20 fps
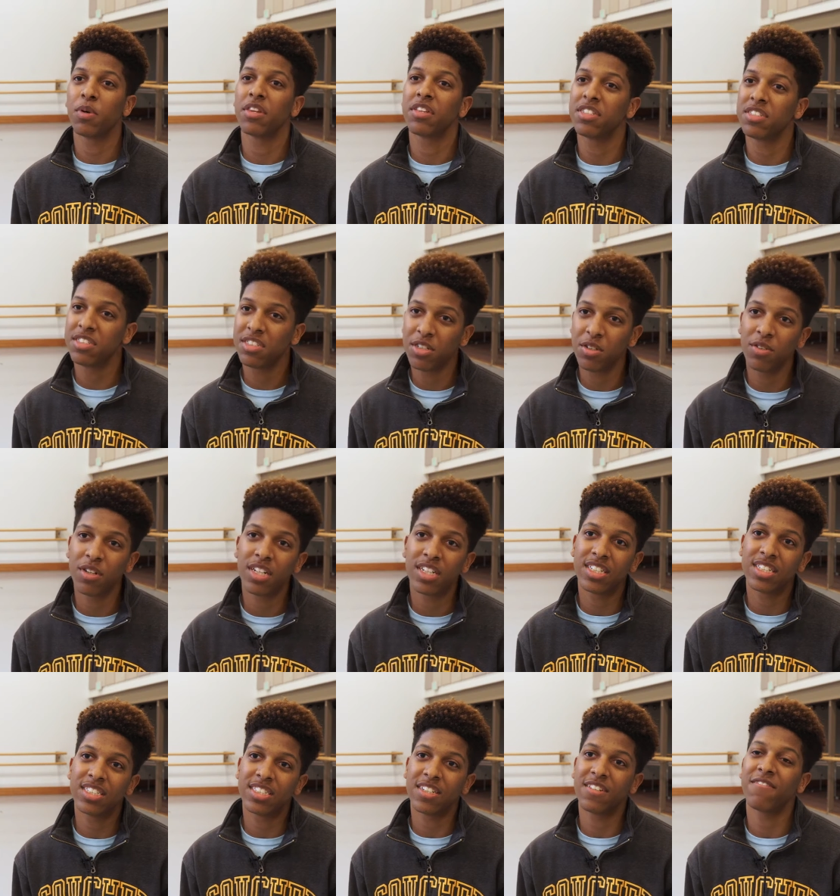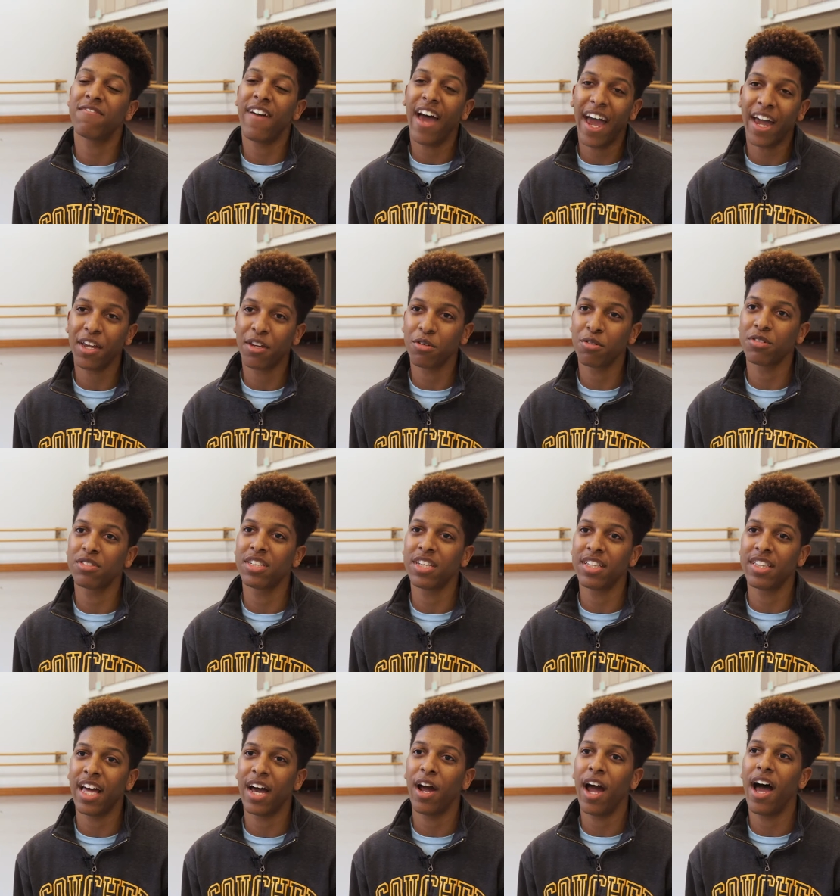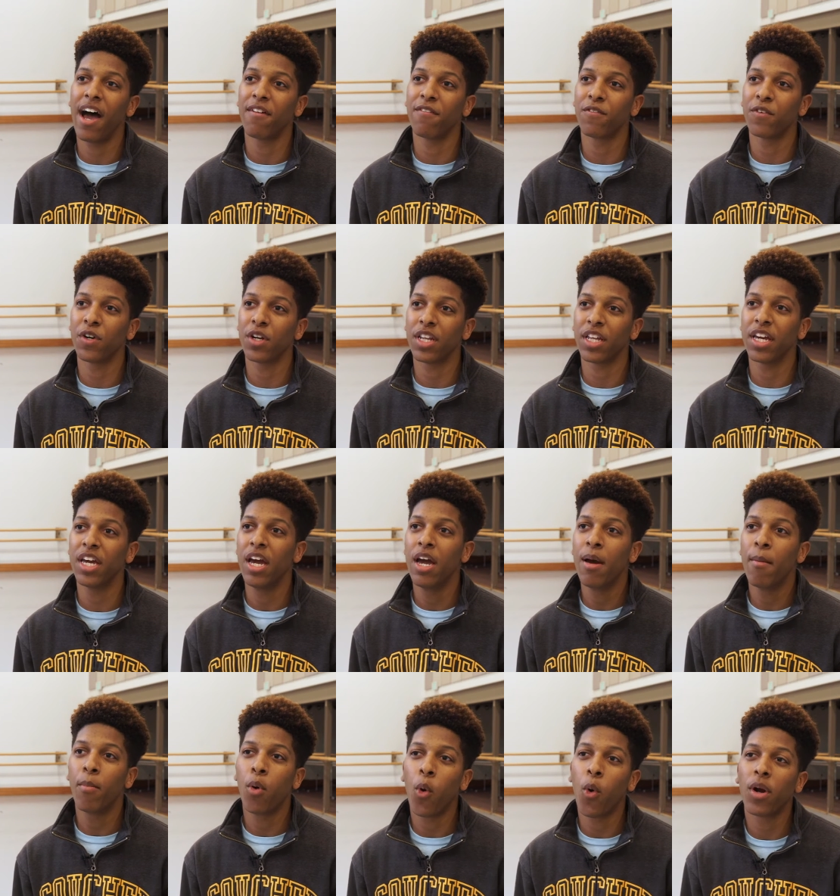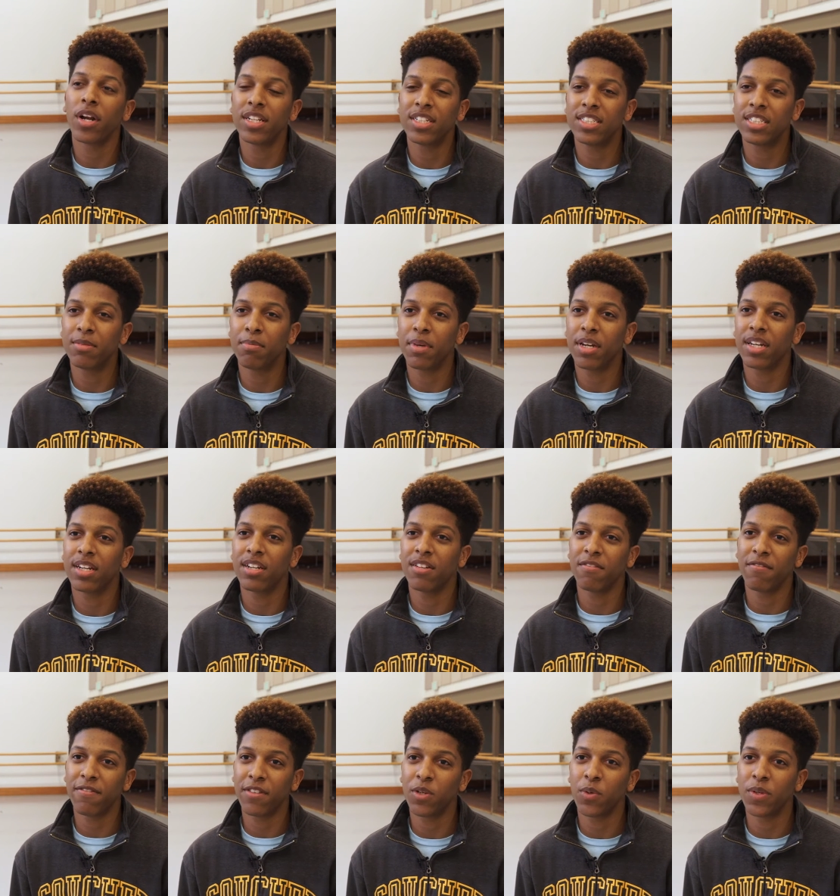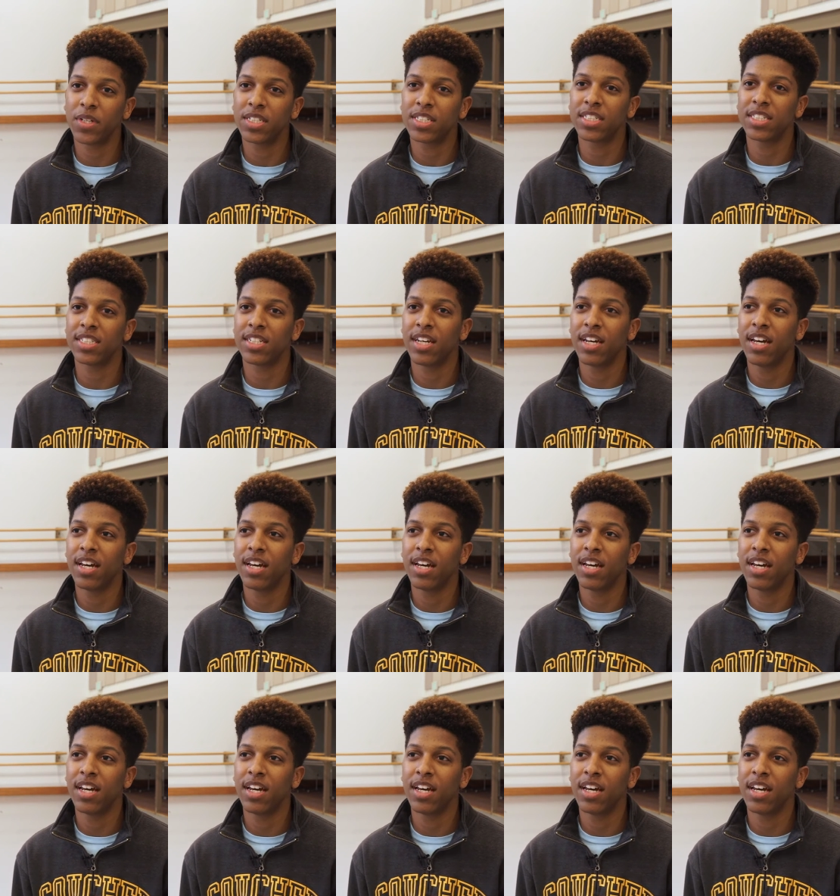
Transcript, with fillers: with students and faculty that have really poured into me and influenced